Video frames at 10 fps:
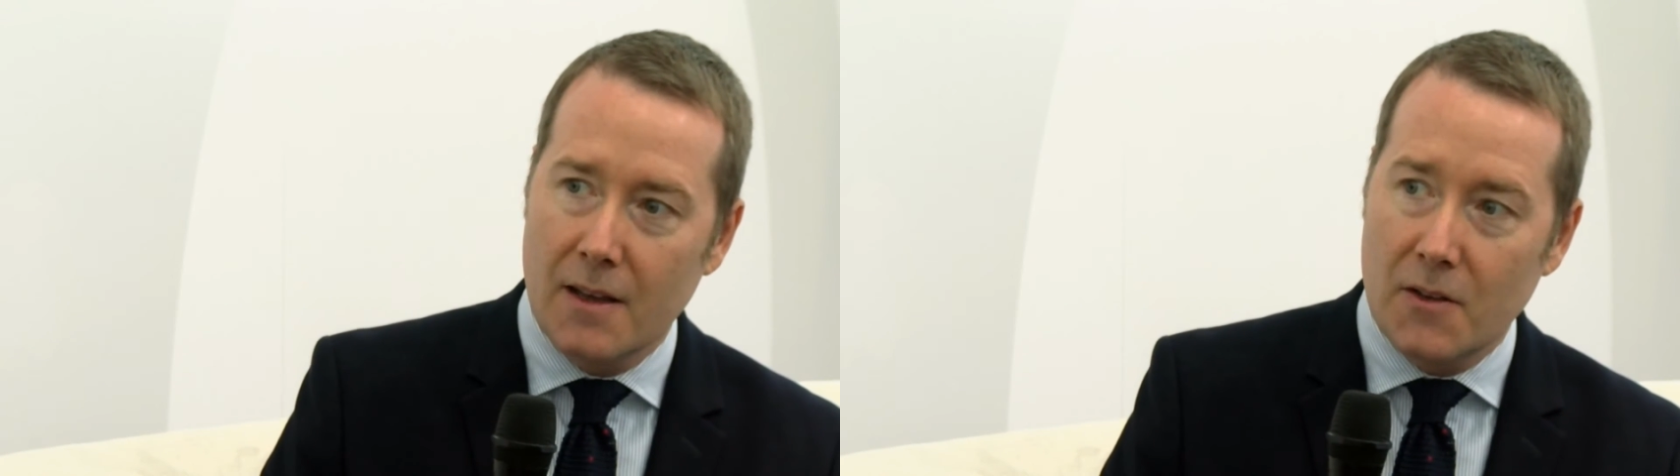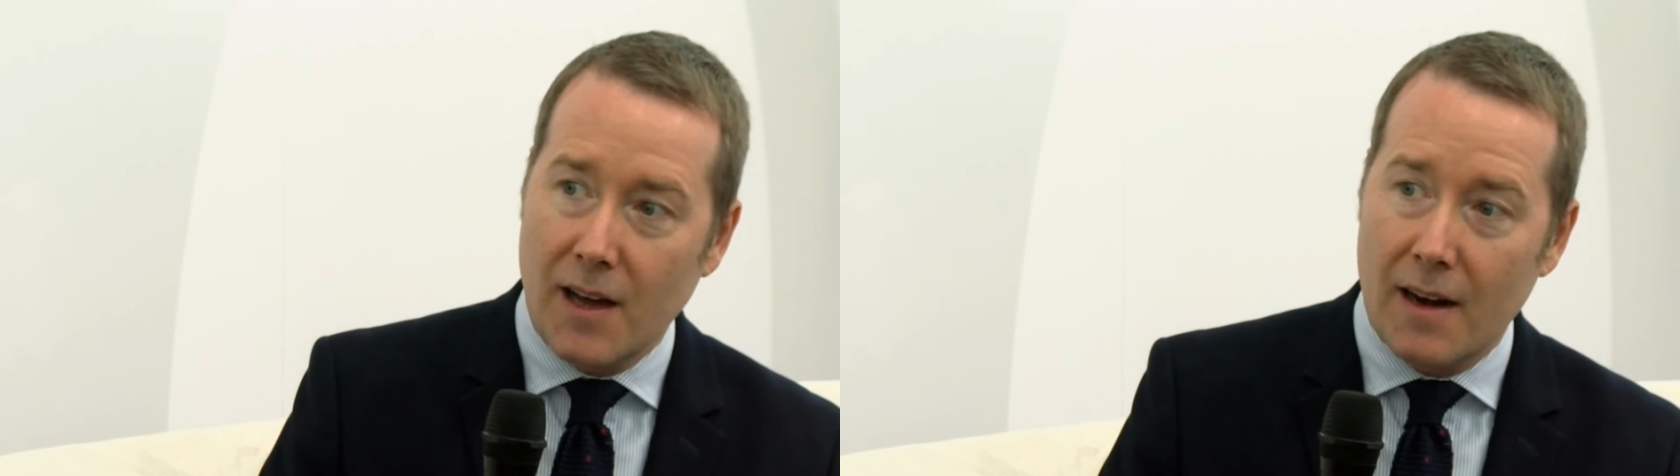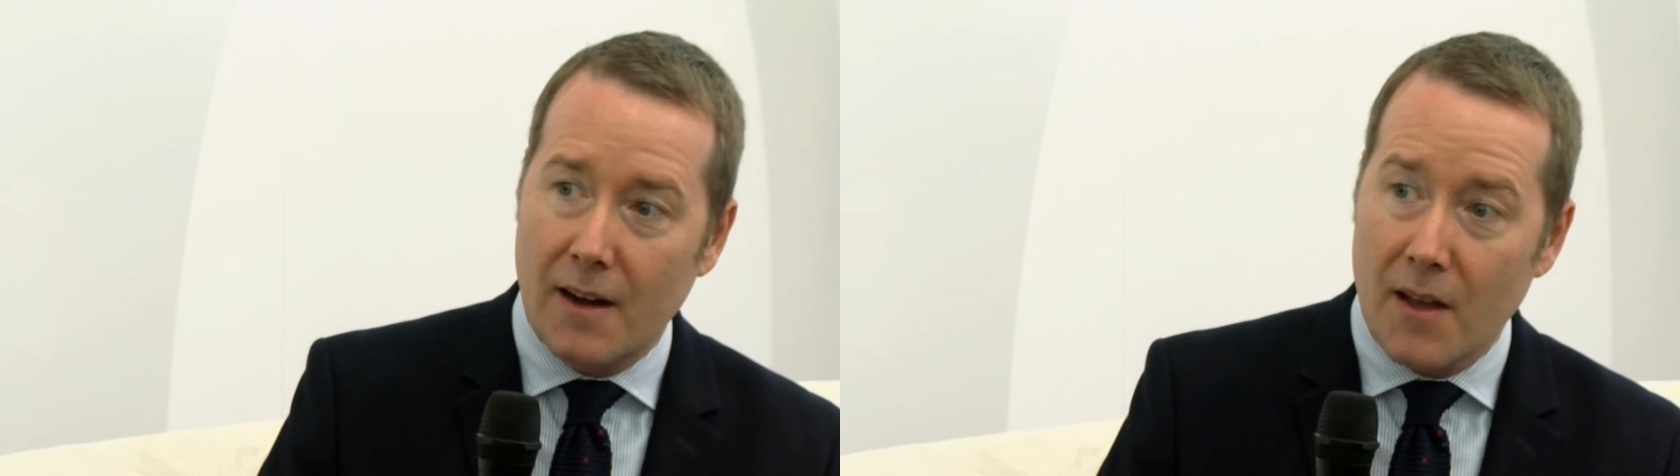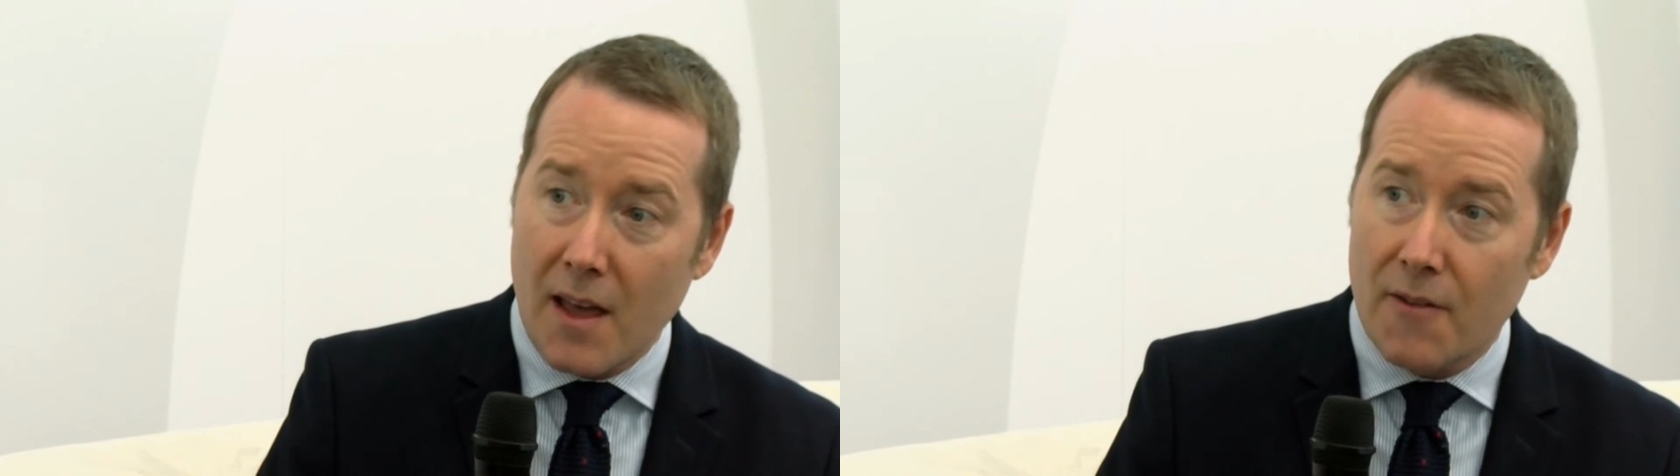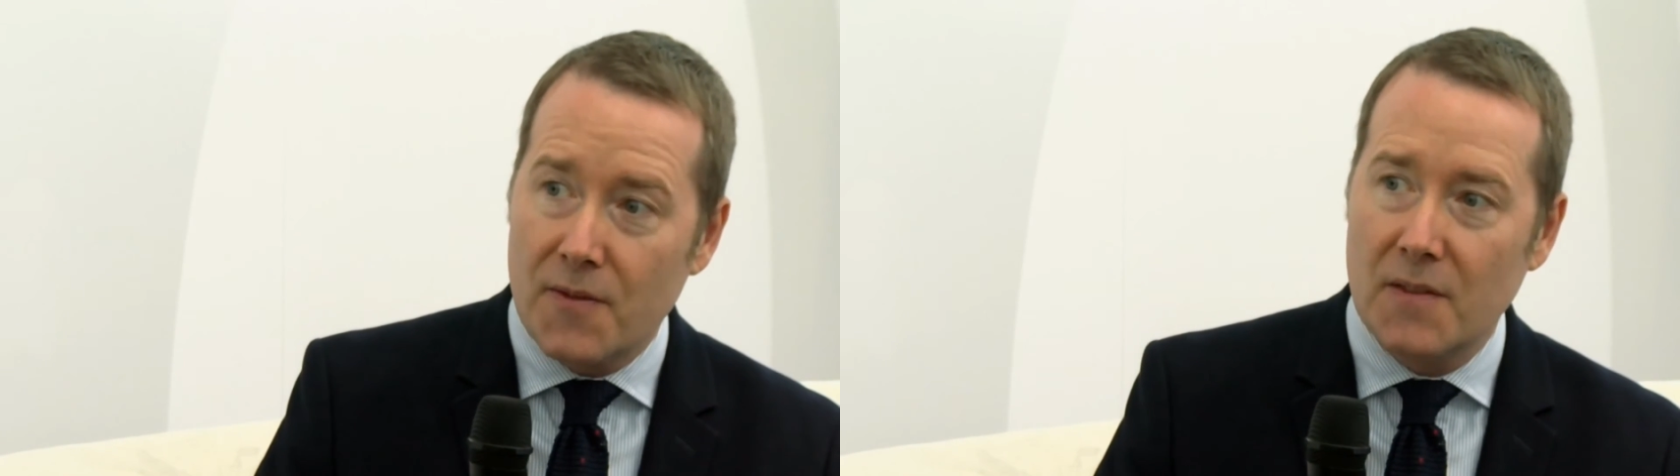you've got a
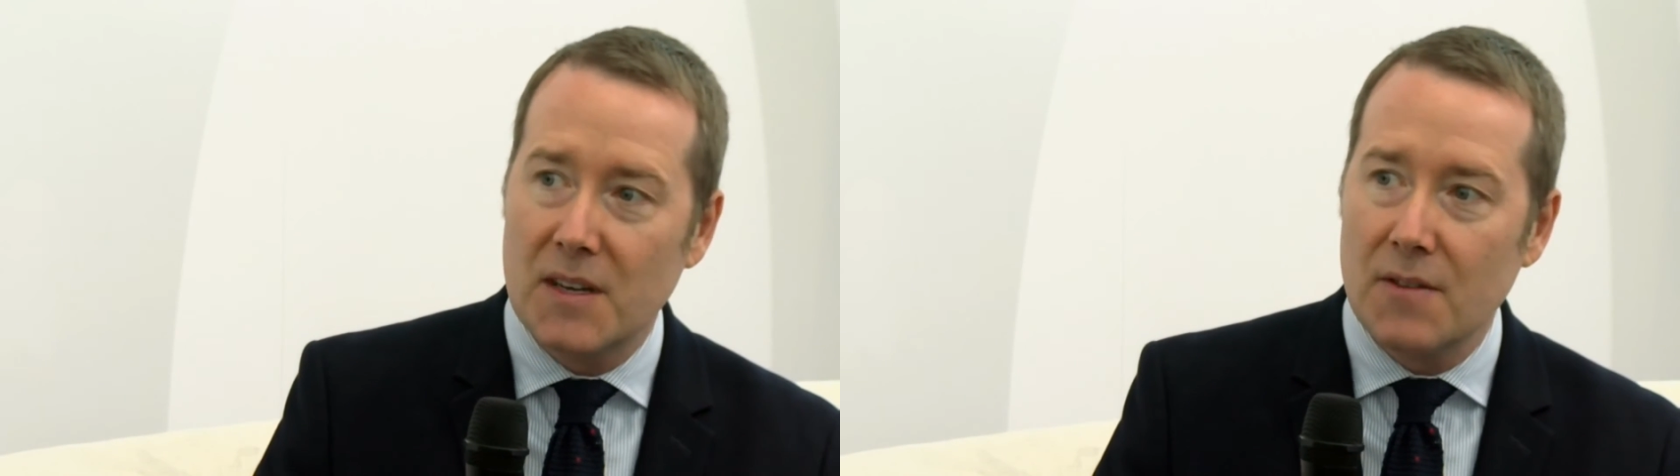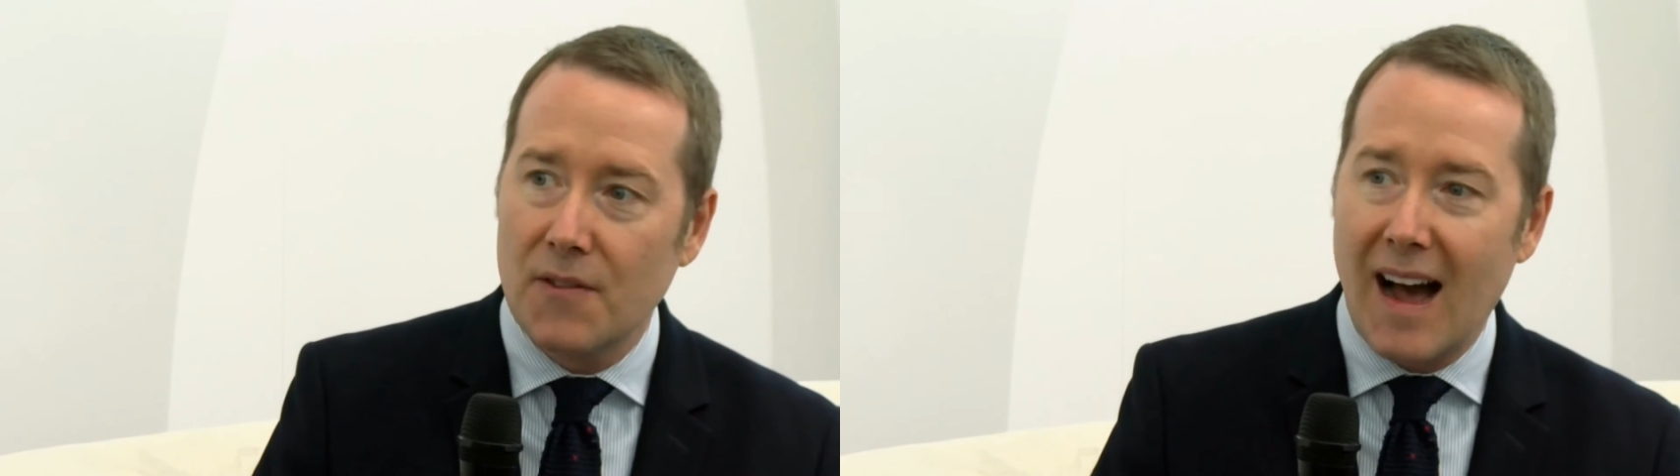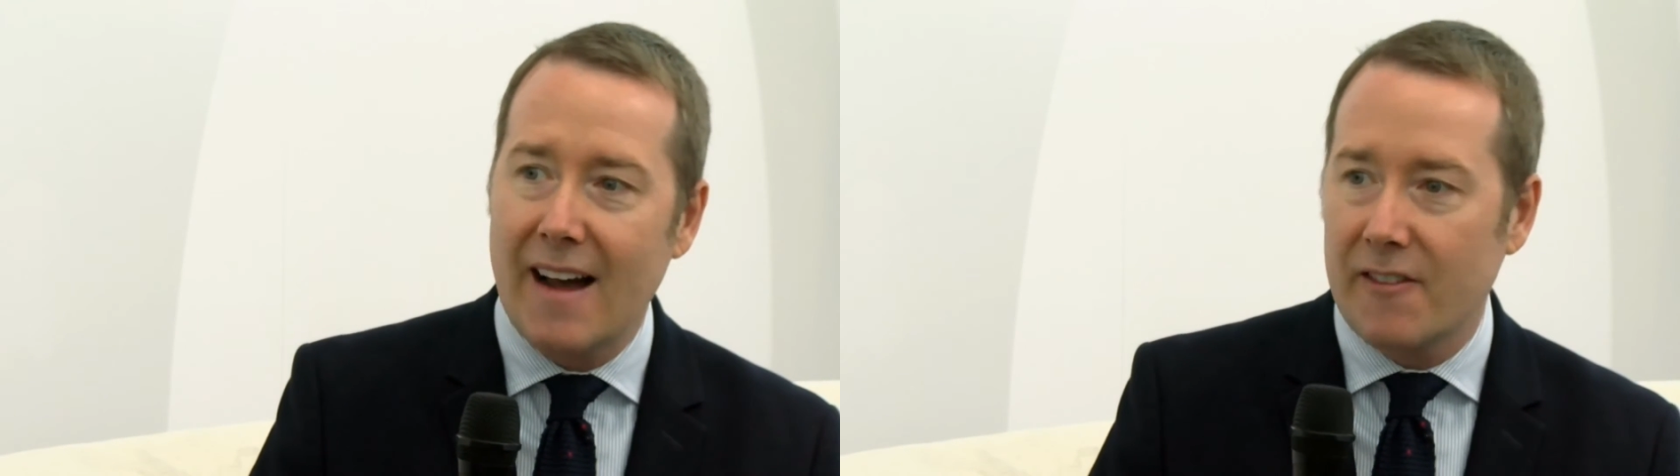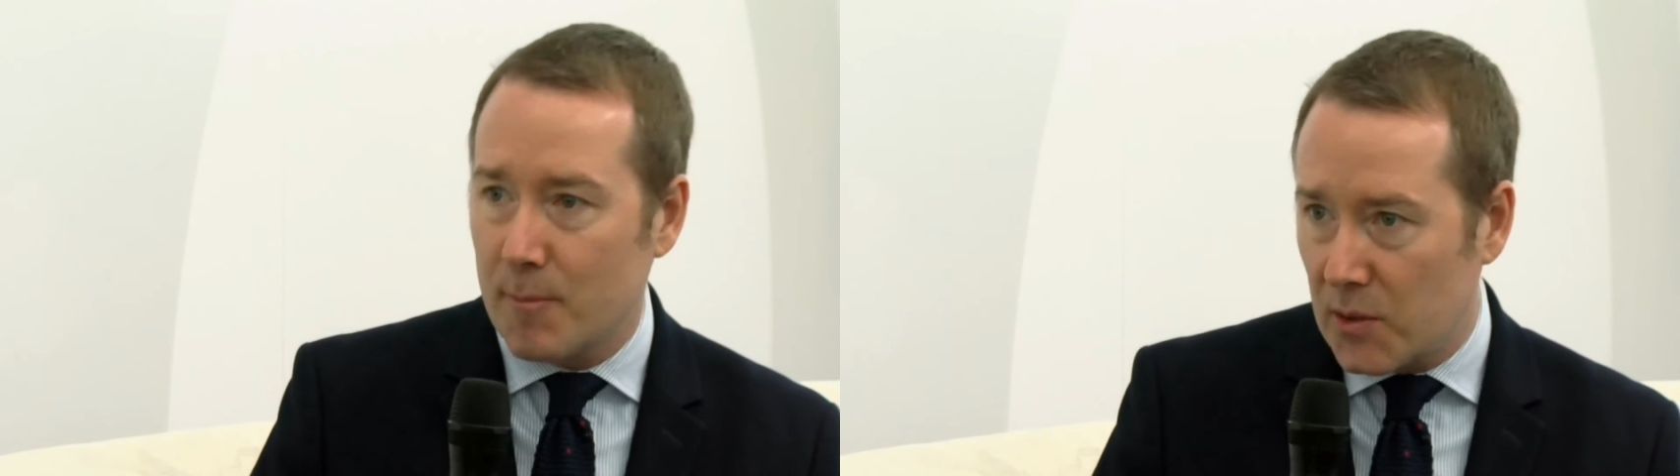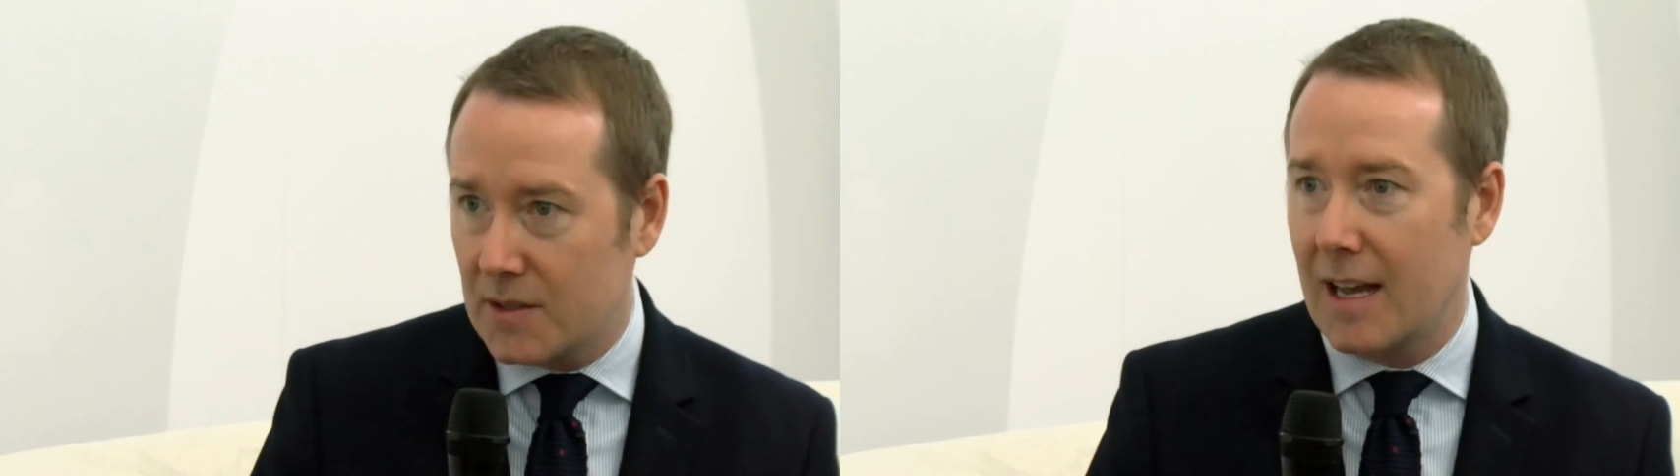
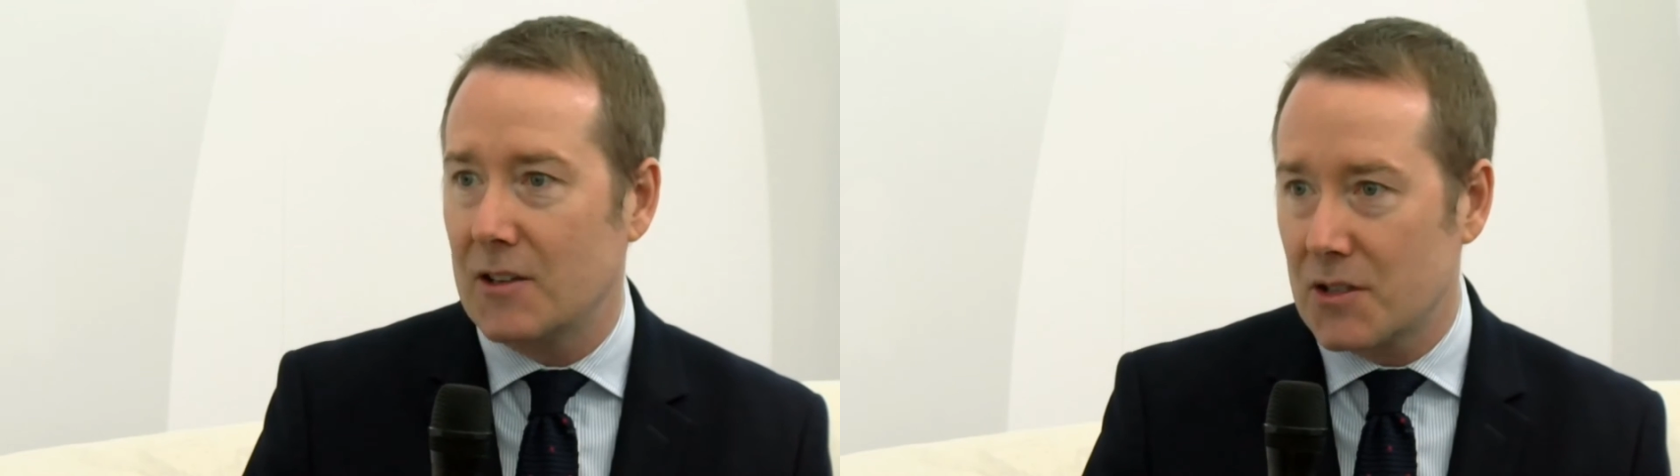55%